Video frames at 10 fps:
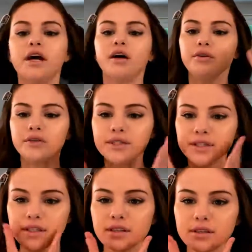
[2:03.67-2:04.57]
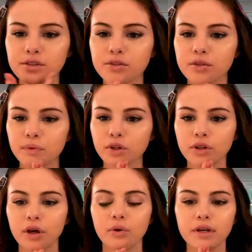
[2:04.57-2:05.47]
Now you can see that it's super
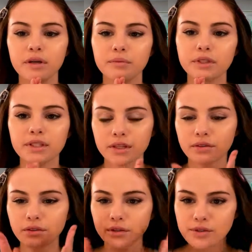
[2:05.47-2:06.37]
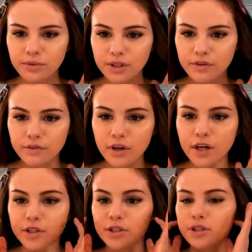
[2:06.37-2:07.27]
glowy. My skin looks really
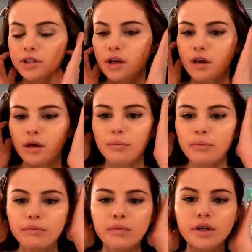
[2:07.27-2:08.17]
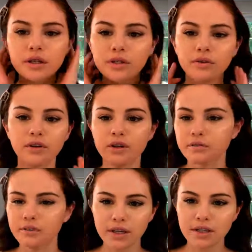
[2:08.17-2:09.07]
fresh. You kind
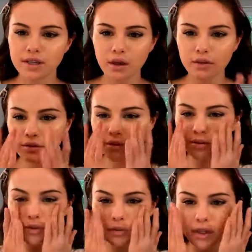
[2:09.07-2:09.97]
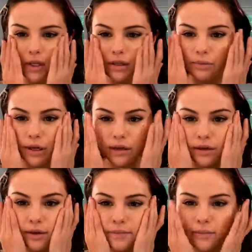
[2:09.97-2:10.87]
of can't tell that there's really any
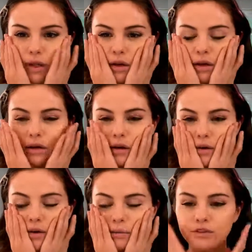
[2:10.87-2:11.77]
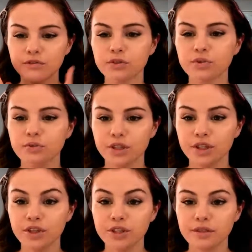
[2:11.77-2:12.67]
makeup, and it feels really
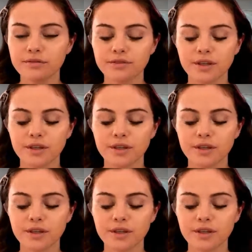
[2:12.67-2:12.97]
good.